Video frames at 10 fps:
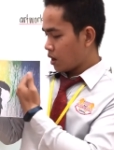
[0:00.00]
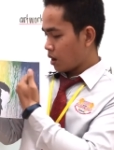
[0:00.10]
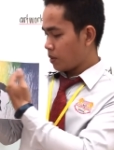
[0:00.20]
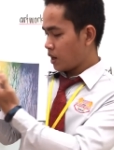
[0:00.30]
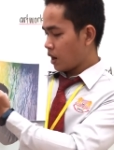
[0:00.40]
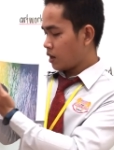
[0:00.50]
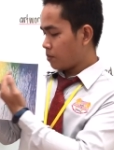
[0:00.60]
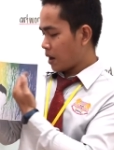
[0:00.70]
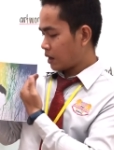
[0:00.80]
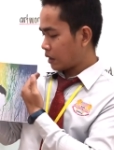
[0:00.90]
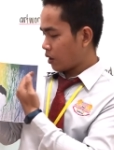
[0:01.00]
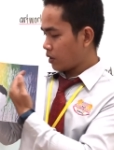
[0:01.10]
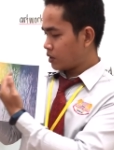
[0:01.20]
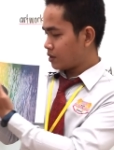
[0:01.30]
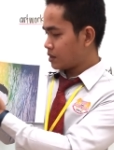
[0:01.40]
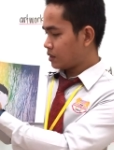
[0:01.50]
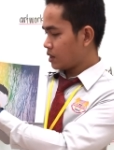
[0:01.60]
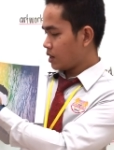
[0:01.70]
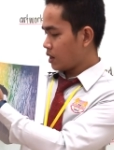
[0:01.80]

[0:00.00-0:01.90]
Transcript: I mean, at the background, as you can see,